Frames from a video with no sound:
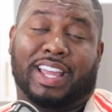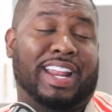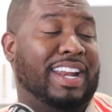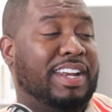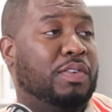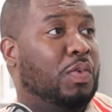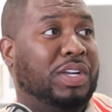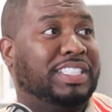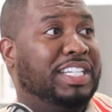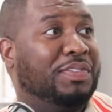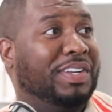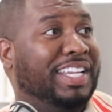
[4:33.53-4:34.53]
Yeah, and it
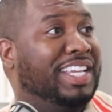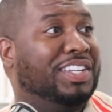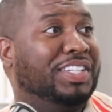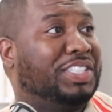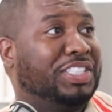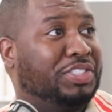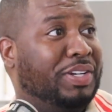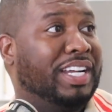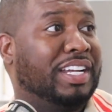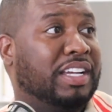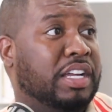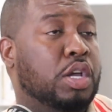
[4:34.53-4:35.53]
wasn't even legal to
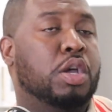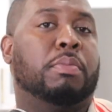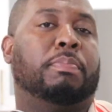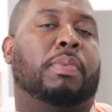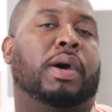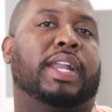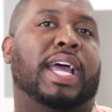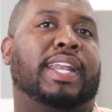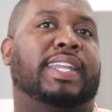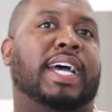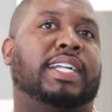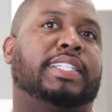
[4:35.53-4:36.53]
drink.
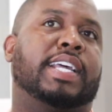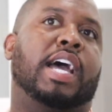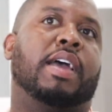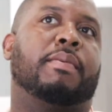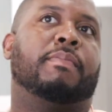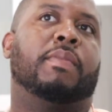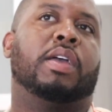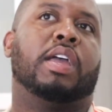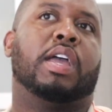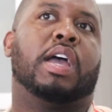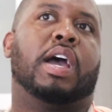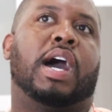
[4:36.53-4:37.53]
But at that
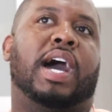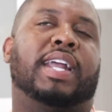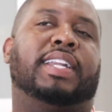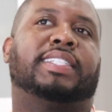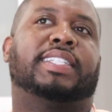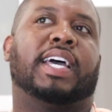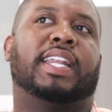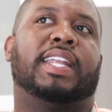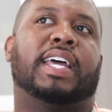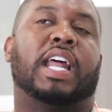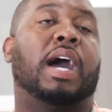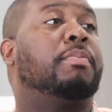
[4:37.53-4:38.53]
time, I
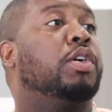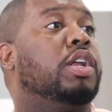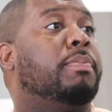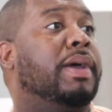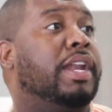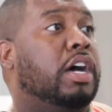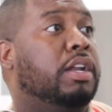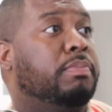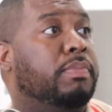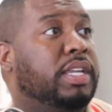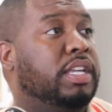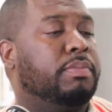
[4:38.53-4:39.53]
decided that I'm going to bet
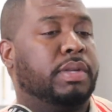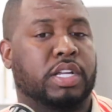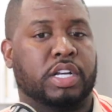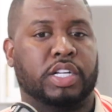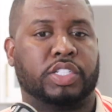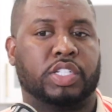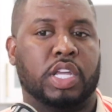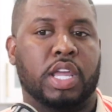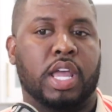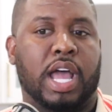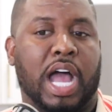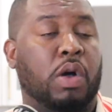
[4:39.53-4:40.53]
on me because
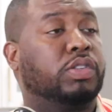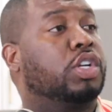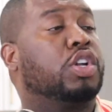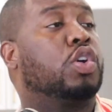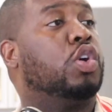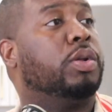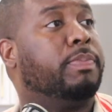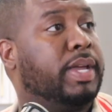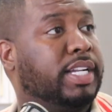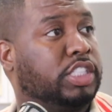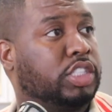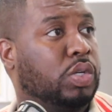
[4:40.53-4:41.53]
I was going to go to
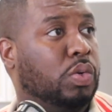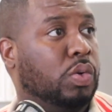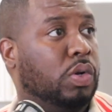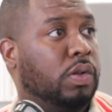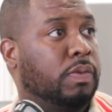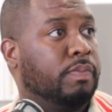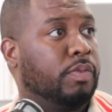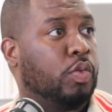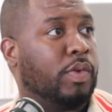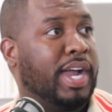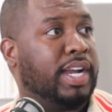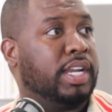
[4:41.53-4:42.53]
med school,
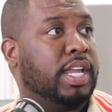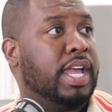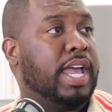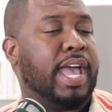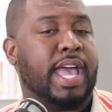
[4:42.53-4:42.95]
right?